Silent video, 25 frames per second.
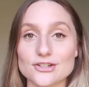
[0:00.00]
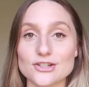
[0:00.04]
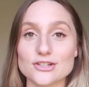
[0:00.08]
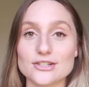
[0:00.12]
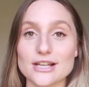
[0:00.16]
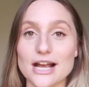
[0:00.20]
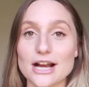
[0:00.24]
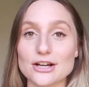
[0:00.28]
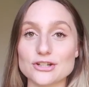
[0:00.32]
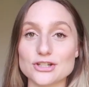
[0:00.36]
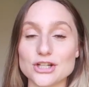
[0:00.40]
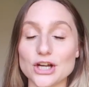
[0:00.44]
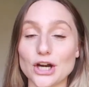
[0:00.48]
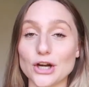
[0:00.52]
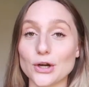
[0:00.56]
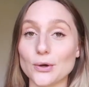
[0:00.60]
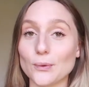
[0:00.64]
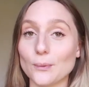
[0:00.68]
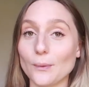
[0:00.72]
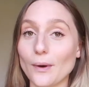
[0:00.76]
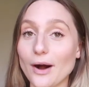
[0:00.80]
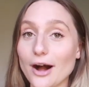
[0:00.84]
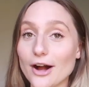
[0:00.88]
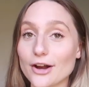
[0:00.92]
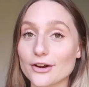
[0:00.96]
She's actually on a
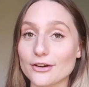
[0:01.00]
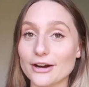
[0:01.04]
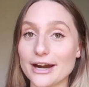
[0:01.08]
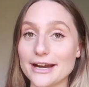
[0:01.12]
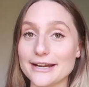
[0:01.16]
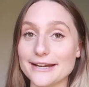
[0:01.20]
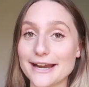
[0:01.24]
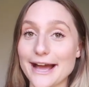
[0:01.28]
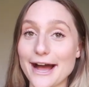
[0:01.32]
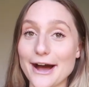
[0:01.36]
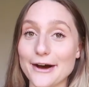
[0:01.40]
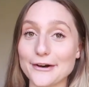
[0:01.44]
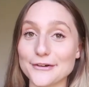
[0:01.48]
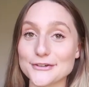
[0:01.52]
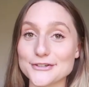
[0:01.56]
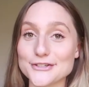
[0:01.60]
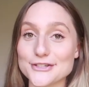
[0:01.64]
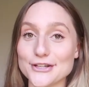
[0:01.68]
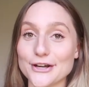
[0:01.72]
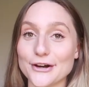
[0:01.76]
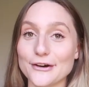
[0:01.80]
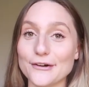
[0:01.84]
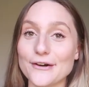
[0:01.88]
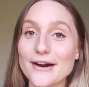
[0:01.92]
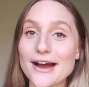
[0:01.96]
walk right now,
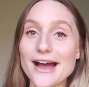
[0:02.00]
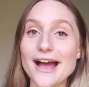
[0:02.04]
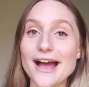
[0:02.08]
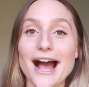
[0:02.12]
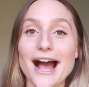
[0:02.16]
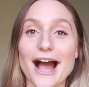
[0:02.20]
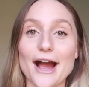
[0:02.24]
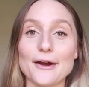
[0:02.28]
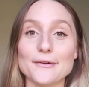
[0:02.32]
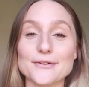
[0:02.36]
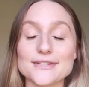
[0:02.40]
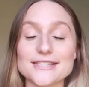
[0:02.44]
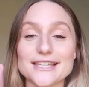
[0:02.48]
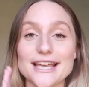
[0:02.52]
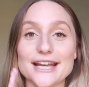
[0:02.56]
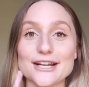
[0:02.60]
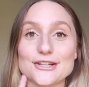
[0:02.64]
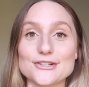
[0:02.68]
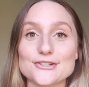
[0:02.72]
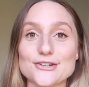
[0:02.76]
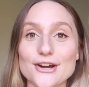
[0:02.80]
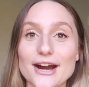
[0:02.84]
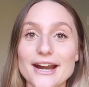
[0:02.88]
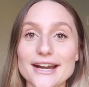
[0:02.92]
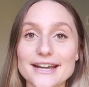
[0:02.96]
so I was
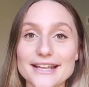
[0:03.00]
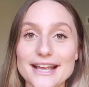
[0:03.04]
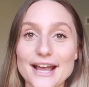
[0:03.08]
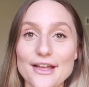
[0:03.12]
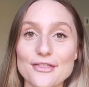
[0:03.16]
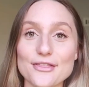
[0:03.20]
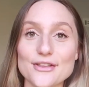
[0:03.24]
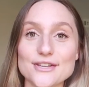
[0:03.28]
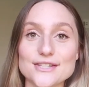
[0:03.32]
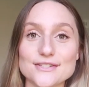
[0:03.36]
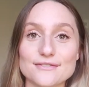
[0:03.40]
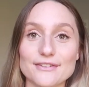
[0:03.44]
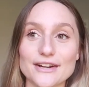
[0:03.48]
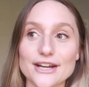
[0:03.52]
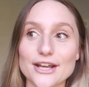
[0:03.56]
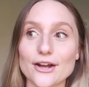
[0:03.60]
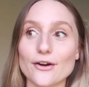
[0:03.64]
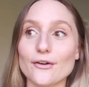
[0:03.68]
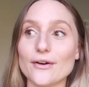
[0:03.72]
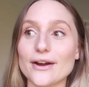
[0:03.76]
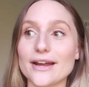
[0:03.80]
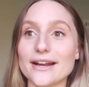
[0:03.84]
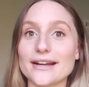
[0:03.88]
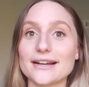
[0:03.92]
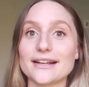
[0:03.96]
like, try to get this
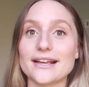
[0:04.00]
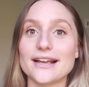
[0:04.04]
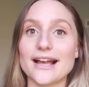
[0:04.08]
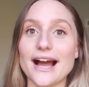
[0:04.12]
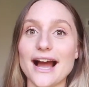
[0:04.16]
video in.